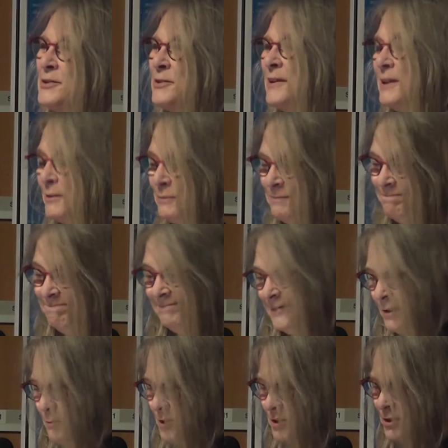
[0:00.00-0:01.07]

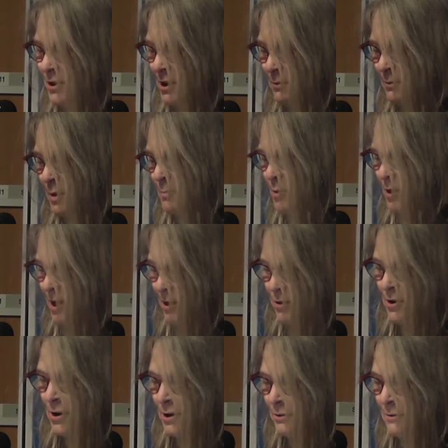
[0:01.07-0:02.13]
So it was not the book
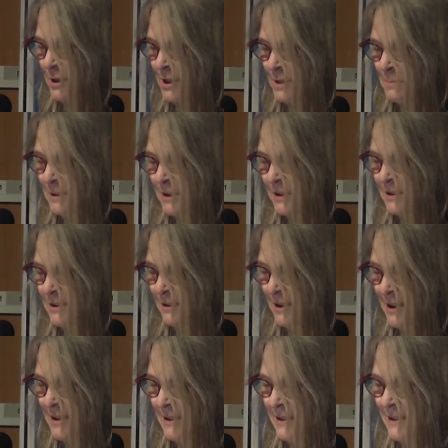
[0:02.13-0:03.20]
I thought it was. So
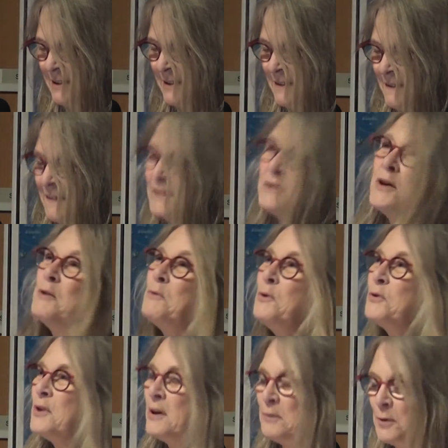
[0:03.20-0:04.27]
I
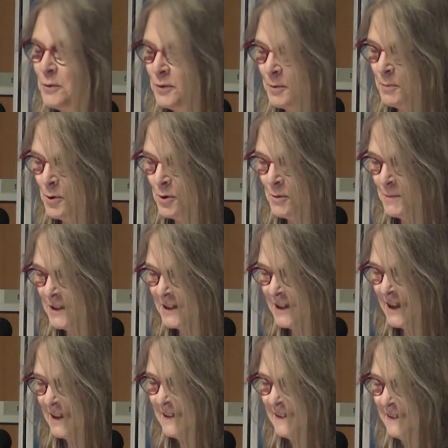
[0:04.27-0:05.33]
wrote the poem
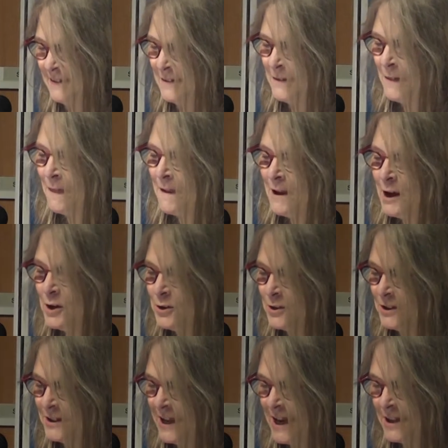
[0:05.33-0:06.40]
instead,
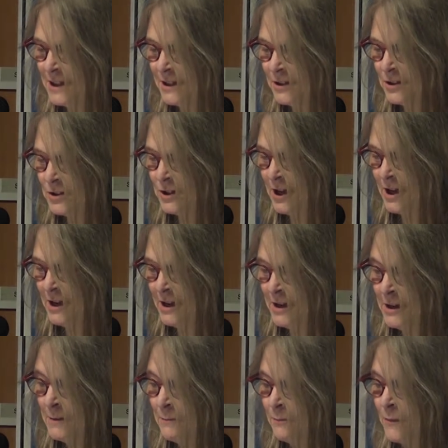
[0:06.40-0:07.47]
Understanding the
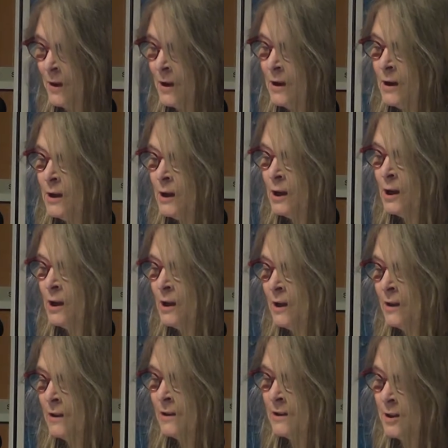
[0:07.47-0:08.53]
Sky.
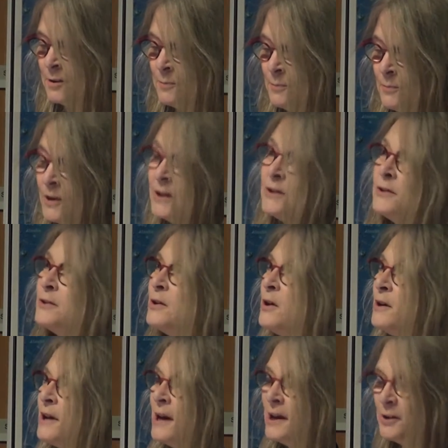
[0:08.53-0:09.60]
This is written
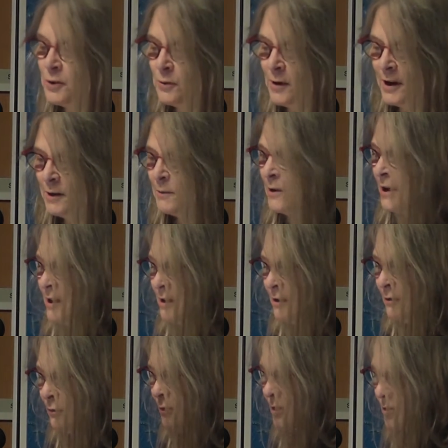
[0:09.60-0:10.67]
on Haida Gwaii, where I
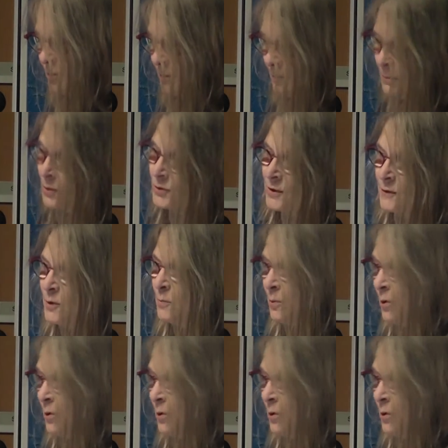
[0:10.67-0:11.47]
live, which most of